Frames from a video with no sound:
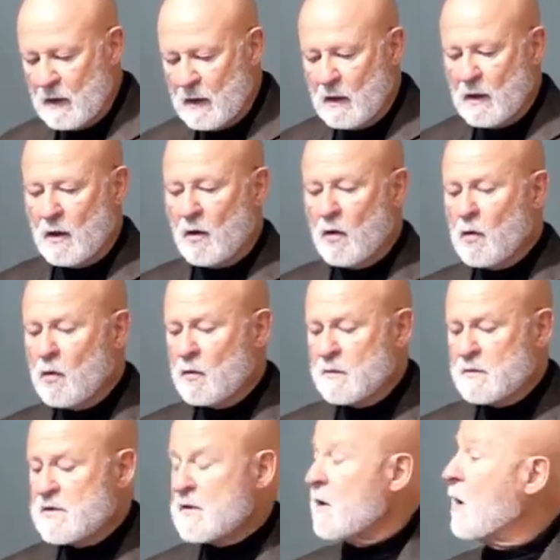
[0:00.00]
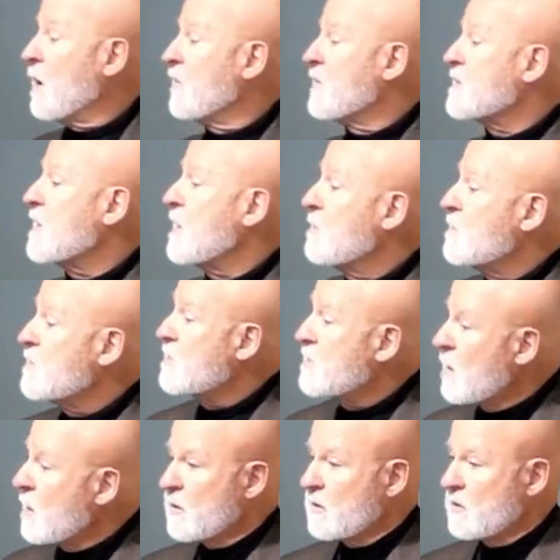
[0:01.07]
Holmes, on the same
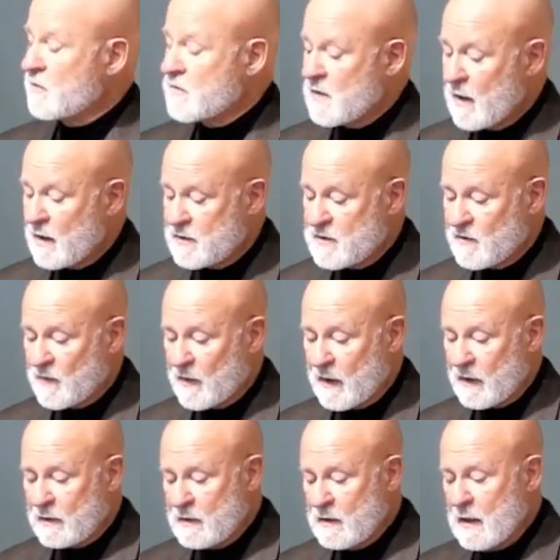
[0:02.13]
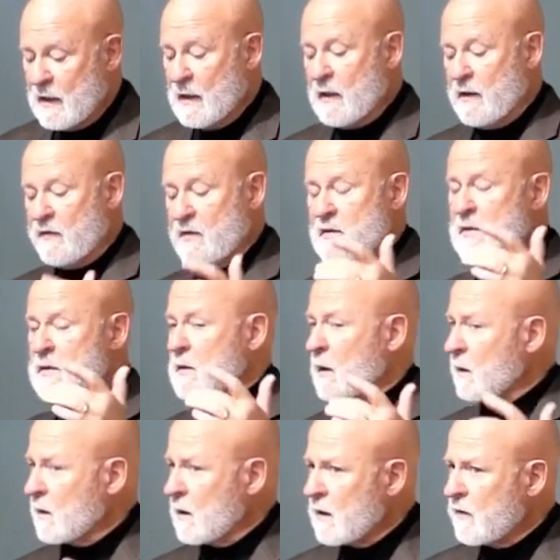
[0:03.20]
subject of science of mind, this is a
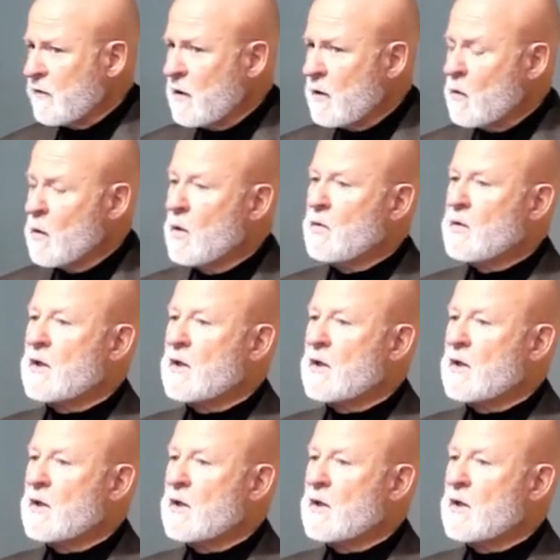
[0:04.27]
lengthy quote.